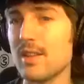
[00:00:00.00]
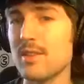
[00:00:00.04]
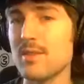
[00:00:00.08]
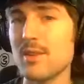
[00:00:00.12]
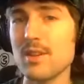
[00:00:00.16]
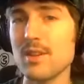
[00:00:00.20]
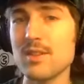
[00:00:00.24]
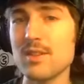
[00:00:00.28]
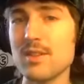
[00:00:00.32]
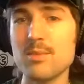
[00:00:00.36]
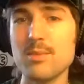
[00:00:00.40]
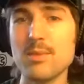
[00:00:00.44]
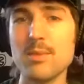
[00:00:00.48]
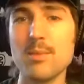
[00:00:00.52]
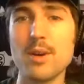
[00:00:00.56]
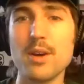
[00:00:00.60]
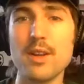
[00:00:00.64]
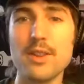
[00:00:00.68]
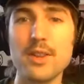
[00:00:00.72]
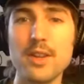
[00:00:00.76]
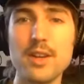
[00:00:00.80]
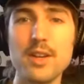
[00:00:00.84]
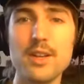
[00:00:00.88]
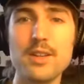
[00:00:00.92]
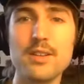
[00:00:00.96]
will actually be my
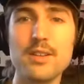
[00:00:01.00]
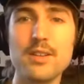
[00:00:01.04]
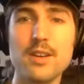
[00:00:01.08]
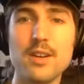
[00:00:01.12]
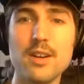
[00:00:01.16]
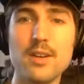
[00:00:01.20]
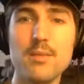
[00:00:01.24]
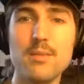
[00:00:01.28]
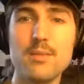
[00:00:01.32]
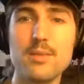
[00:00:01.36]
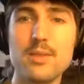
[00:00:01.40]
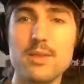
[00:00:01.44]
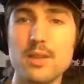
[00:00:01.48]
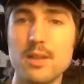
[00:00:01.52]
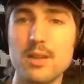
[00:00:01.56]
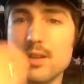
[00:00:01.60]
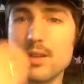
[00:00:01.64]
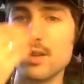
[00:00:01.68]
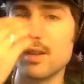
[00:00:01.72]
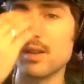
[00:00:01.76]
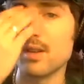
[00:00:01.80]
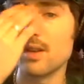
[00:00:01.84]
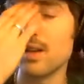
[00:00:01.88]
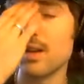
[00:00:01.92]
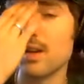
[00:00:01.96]
third time. So
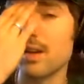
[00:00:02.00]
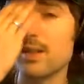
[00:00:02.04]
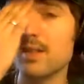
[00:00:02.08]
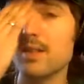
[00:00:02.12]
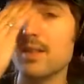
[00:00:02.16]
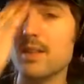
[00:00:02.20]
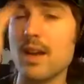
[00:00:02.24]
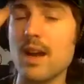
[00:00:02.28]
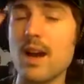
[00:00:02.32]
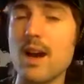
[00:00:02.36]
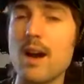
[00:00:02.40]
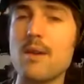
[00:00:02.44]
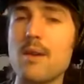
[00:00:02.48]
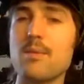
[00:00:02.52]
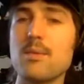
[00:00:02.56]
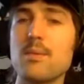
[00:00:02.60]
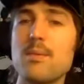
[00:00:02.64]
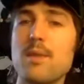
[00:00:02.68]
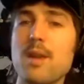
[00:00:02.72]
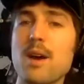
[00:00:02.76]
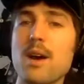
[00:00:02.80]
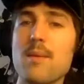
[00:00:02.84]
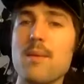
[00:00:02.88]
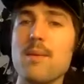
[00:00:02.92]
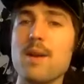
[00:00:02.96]
the last album
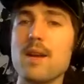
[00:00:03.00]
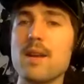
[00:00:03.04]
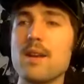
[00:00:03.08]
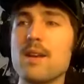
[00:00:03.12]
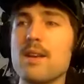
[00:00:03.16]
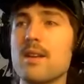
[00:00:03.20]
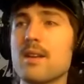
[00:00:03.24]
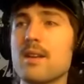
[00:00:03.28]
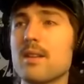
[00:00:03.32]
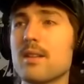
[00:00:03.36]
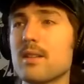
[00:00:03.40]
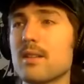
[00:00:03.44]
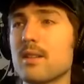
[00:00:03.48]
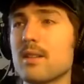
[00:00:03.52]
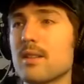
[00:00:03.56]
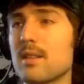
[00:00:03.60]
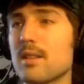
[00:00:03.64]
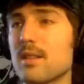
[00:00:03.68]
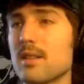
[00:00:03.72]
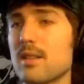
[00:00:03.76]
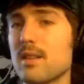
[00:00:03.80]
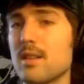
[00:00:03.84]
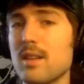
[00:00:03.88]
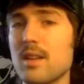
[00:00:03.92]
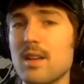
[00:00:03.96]
that I made,
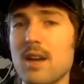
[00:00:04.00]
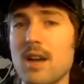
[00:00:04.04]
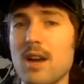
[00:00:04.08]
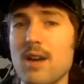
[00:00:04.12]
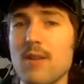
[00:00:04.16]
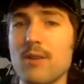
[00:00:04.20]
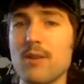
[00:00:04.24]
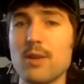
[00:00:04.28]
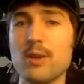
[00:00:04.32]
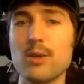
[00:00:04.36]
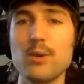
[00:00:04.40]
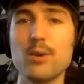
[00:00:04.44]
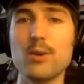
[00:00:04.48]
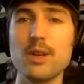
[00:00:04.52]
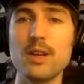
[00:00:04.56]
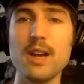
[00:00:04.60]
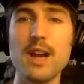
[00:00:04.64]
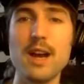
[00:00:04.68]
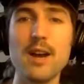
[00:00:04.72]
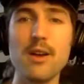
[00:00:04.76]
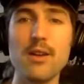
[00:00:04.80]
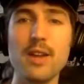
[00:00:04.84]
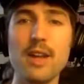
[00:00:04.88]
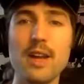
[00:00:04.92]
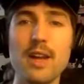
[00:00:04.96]
I recorded
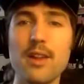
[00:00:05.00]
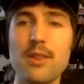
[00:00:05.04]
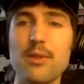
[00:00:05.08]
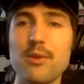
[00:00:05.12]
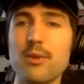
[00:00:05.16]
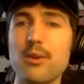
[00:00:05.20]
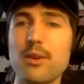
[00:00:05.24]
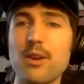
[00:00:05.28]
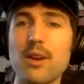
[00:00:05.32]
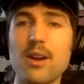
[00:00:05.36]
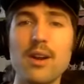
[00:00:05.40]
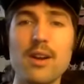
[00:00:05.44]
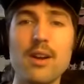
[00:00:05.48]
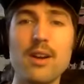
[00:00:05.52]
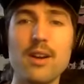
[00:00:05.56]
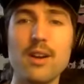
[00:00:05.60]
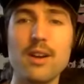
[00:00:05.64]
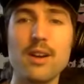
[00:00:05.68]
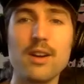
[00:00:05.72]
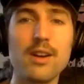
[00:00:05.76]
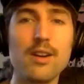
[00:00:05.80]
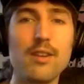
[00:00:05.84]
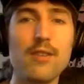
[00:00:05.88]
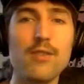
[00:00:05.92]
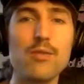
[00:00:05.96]
out there through a
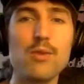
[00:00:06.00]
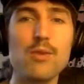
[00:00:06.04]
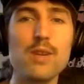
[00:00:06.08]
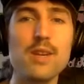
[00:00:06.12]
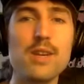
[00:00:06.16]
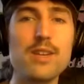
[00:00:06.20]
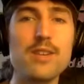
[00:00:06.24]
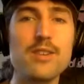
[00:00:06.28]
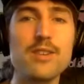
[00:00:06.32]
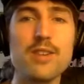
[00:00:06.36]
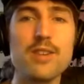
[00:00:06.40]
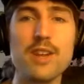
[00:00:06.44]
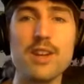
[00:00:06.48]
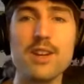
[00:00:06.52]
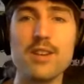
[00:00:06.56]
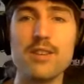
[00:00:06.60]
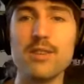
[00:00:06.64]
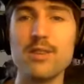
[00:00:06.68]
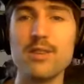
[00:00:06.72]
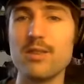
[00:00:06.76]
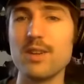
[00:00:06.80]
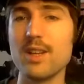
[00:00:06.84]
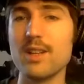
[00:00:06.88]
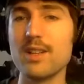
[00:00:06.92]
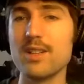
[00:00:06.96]
kind of weird chain of
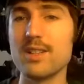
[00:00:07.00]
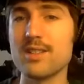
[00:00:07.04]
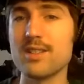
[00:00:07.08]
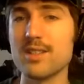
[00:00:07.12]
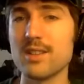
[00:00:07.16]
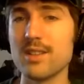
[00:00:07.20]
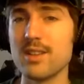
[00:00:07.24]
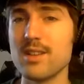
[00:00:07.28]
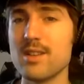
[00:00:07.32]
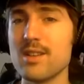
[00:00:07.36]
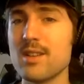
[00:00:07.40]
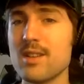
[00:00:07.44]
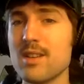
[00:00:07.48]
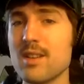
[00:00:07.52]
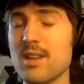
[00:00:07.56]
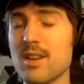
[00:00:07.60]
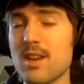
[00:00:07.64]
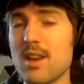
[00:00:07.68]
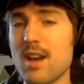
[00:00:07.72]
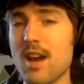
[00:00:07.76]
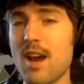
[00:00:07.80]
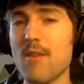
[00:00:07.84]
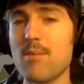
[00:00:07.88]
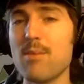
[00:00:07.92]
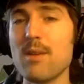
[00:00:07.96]
events, and
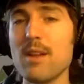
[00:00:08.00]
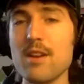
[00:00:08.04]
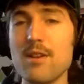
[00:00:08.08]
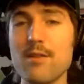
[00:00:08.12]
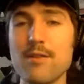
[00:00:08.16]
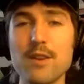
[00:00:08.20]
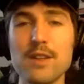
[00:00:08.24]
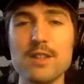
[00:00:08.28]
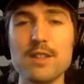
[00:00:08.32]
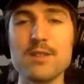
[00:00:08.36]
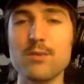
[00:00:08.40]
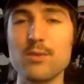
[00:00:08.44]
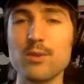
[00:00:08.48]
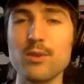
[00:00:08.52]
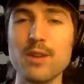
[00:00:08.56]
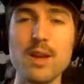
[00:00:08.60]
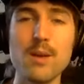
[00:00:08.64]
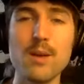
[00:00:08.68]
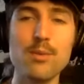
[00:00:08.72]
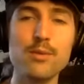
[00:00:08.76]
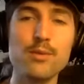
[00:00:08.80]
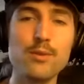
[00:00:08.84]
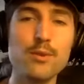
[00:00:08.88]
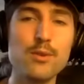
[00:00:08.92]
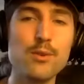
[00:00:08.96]
I played a festival there
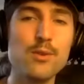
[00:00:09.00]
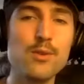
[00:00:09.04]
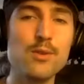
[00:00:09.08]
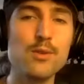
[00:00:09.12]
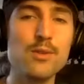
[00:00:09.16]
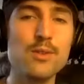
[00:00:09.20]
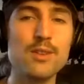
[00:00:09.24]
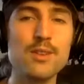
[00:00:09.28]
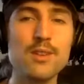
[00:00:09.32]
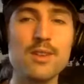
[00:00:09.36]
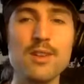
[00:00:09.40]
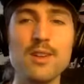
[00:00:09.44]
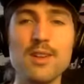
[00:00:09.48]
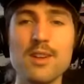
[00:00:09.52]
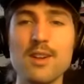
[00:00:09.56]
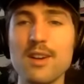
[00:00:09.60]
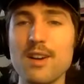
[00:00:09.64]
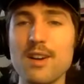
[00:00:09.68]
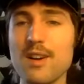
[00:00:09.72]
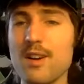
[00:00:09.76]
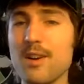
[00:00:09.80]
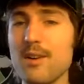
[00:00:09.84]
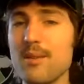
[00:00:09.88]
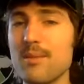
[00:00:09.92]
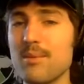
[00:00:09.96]
before.
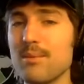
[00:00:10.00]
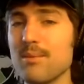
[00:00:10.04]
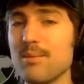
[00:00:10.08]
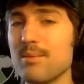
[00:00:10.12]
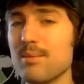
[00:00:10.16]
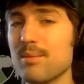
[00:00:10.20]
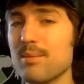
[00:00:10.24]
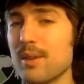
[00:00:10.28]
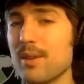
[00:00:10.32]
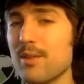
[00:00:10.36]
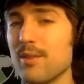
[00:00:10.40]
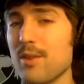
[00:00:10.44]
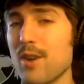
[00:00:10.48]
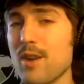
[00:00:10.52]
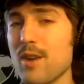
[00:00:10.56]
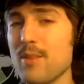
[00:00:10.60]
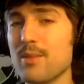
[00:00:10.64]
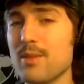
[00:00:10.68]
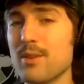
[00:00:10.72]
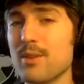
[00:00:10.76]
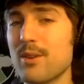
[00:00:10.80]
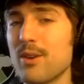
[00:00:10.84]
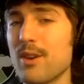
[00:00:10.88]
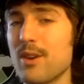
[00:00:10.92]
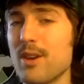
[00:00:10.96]
But the vibes
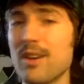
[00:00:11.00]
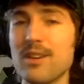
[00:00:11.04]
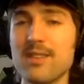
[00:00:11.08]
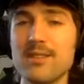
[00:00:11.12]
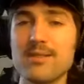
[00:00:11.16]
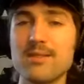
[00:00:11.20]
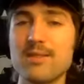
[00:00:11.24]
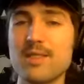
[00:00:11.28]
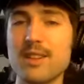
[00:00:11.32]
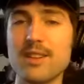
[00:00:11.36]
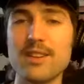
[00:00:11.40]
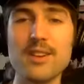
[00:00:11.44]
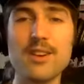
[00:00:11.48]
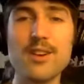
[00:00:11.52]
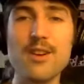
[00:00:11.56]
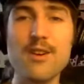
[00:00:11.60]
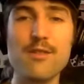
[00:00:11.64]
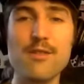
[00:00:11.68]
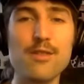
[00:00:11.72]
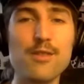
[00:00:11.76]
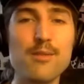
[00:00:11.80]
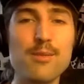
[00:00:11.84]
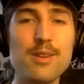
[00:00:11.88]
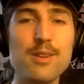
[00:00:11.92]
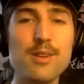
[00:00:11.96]
are great. I don't know if
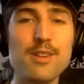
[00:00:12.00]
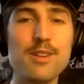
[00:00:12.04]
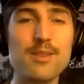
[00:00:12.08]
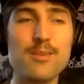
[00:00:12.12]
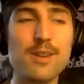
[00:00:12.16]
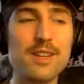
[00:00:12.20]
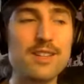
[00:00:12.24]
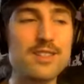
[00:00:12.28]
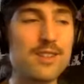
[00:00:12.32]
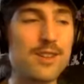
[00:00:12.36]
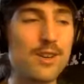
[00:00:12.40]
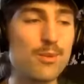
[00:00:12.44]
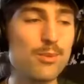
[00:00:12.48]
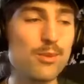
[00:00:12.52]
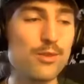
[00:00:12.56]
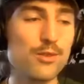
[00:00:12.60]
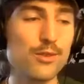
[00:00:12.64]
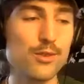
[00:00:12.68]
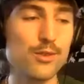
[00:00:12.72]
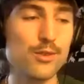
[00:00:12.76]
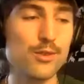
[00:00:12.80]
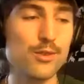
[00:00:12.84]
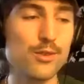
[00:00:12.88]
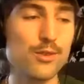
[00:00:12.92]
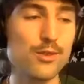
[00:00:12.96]
you've been to Mexico
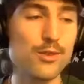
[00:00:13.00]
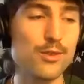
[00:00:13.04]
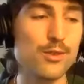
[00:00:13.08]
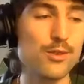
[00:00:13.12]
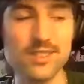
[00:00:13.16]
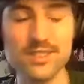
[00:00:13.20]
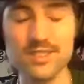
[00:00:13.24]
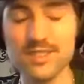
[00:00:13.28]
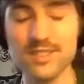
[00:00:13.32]
before, but